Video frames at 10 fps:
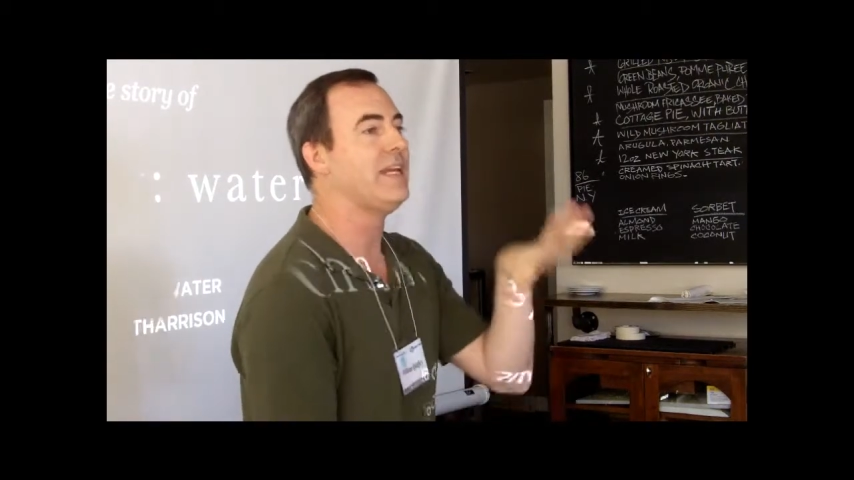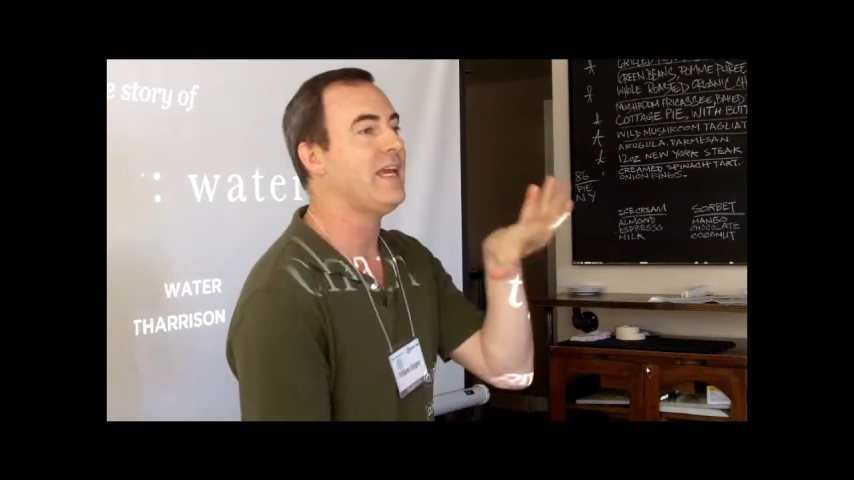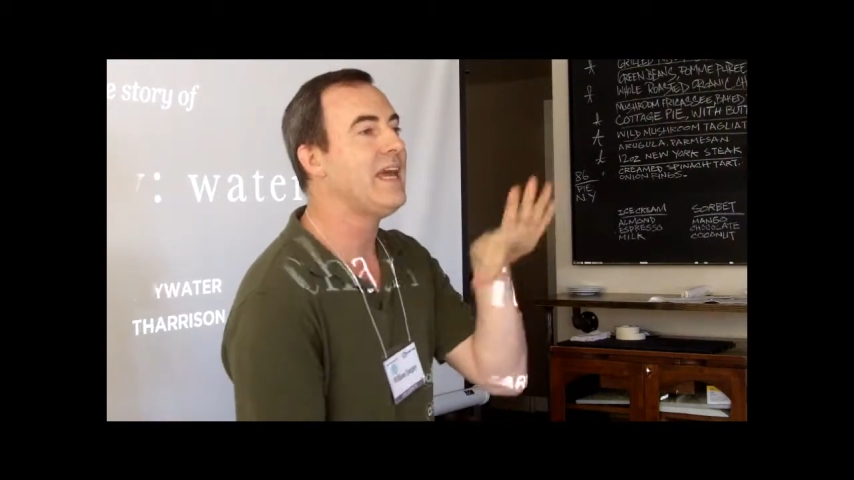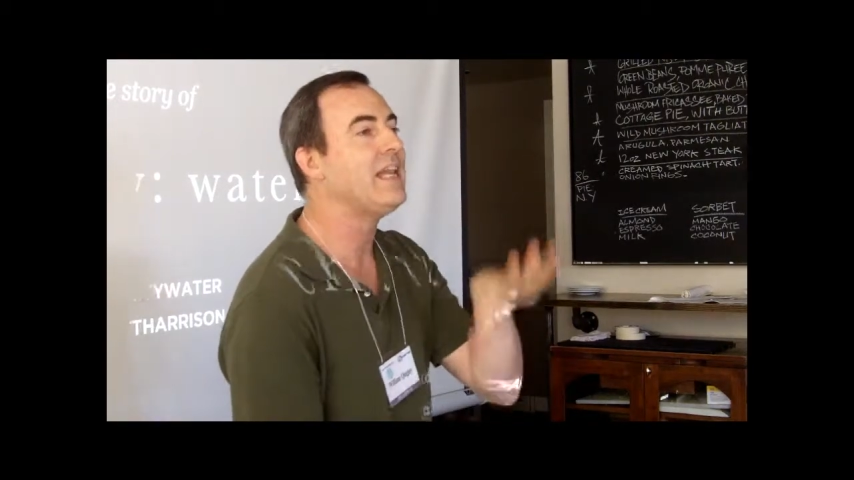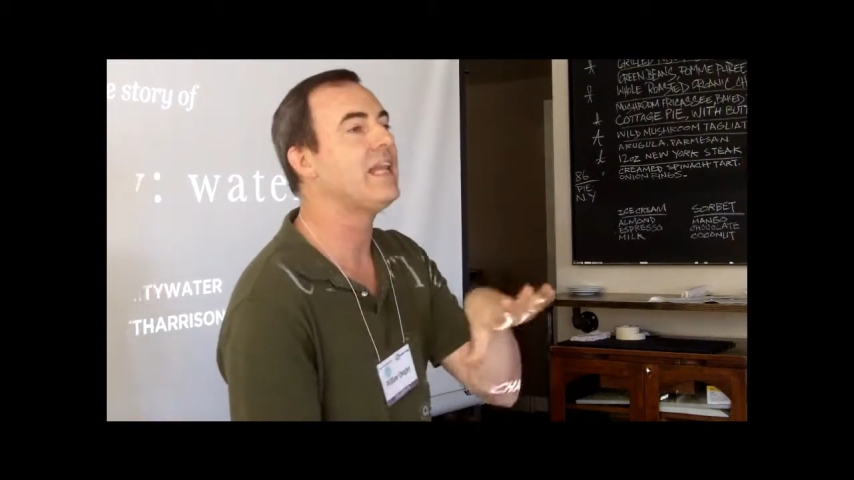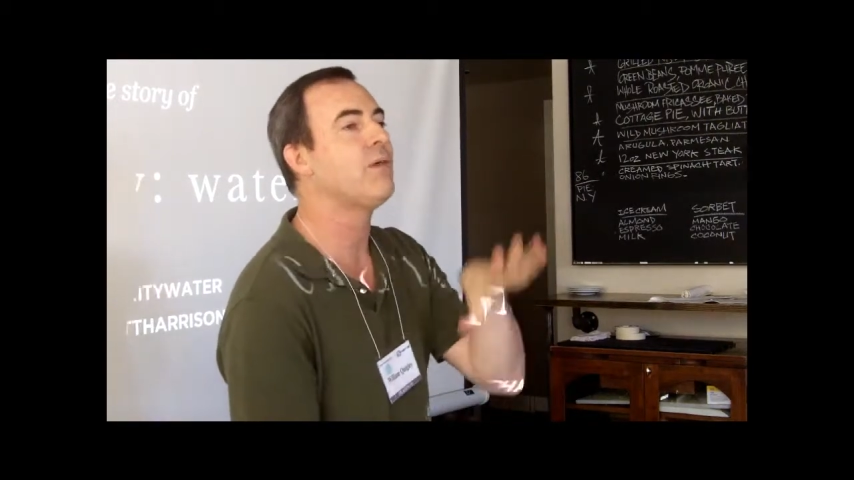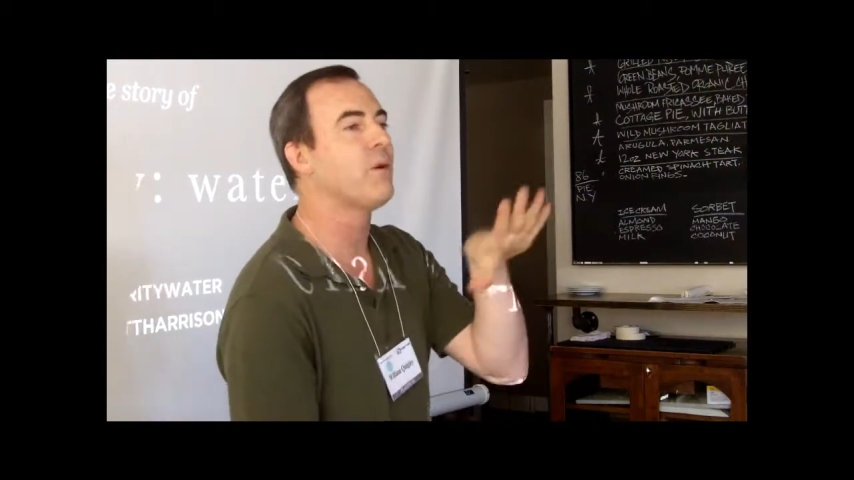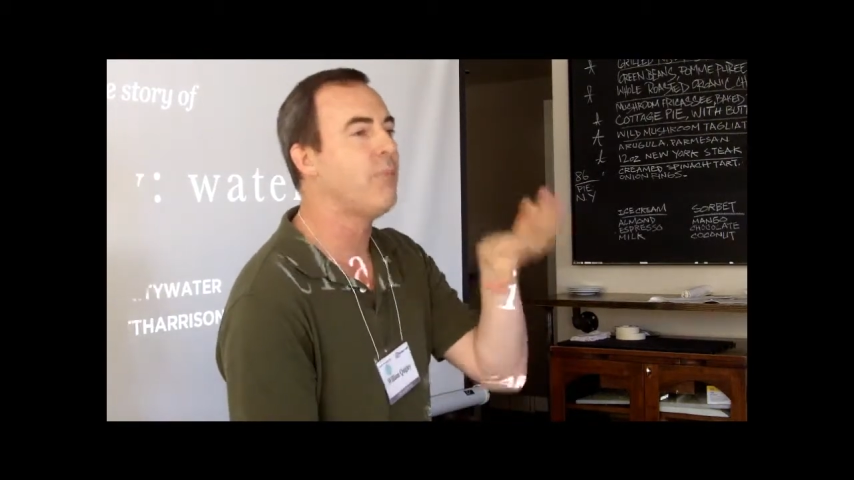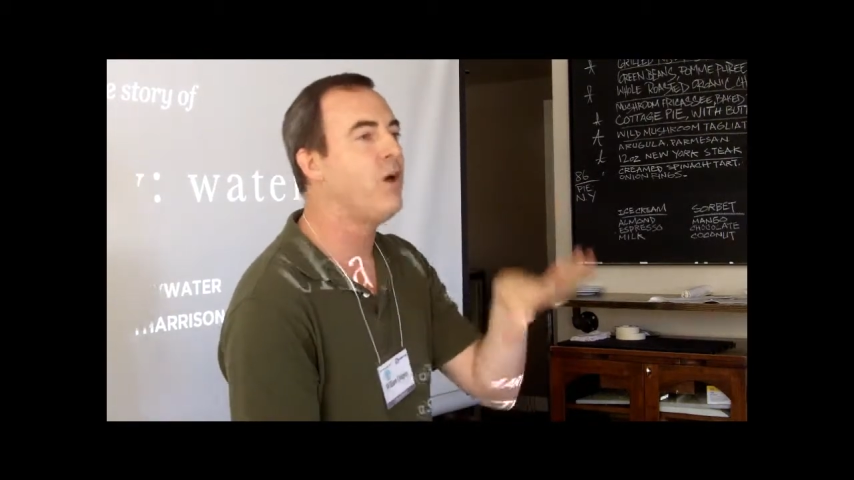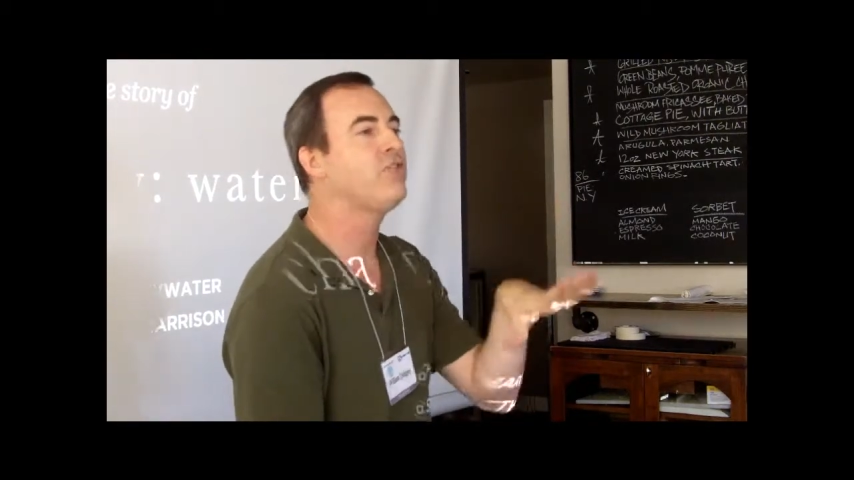in Italy
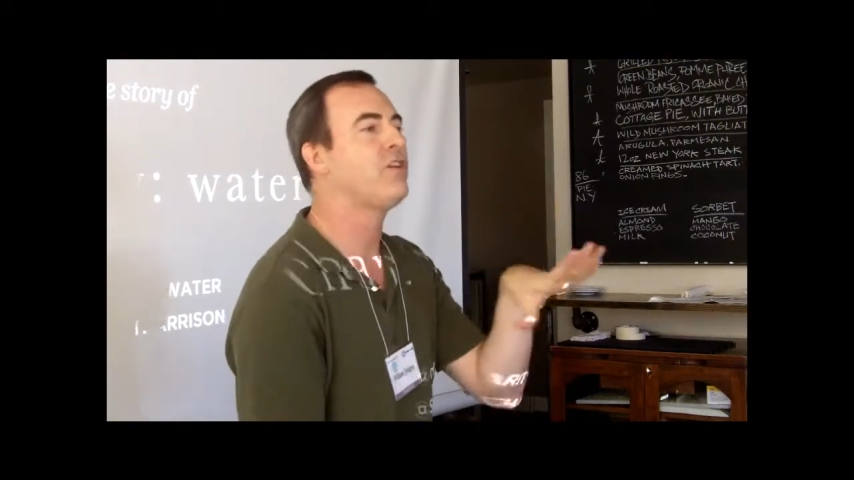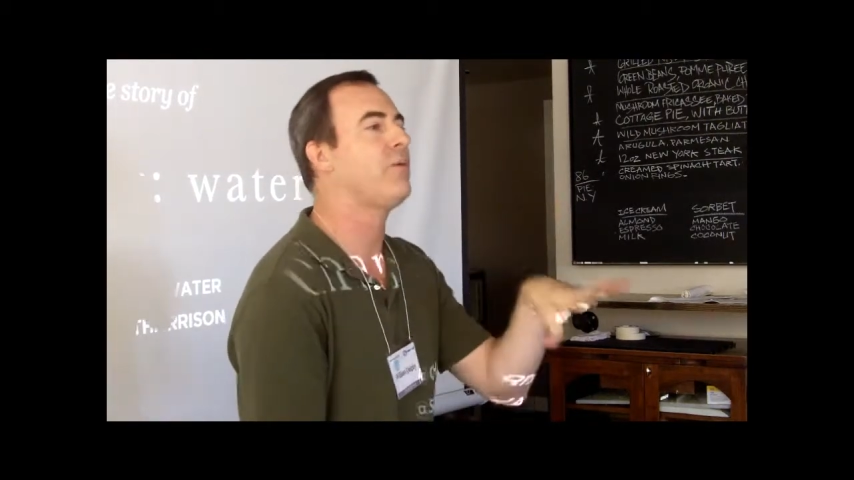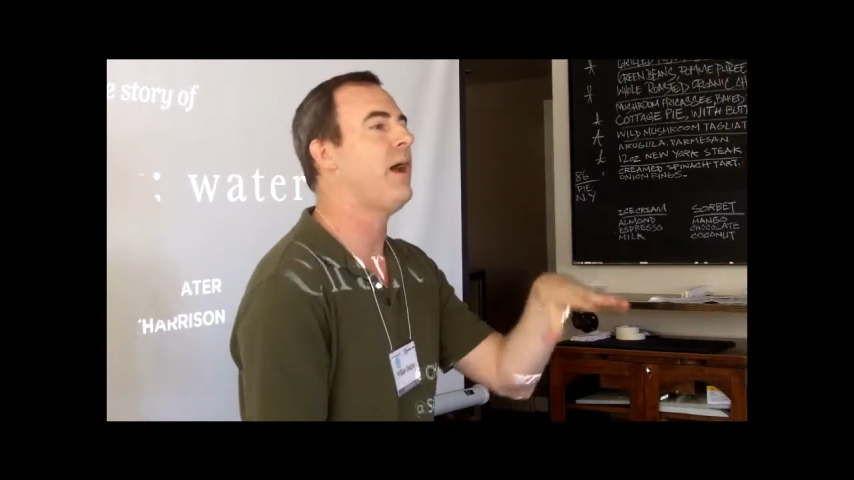were mostly